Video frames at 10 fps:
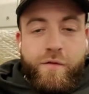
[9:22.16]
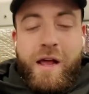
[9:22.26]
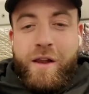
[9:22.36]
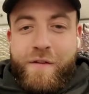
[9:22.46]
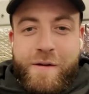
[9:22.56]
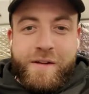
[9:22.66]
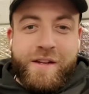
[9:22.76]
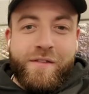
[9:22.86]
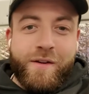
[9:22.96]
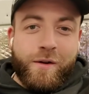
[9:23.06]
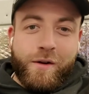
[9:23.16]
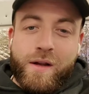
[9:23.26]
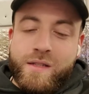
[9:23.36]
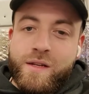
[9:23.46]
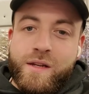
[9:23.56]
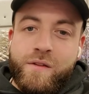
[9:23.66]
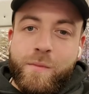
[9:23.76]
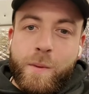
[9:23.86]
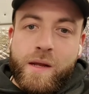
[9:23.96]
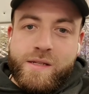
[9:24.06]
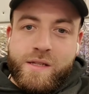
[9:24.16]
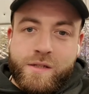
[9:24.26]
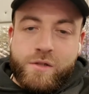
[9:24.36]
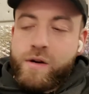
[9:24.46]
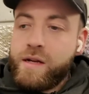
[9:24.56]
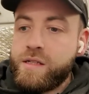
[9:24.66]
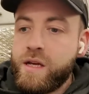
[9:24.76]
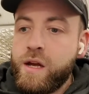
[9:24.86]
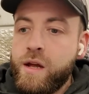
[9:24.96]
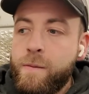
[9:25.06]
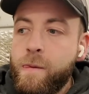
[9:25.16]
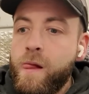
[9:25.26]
really found it difficult going to different places and trying to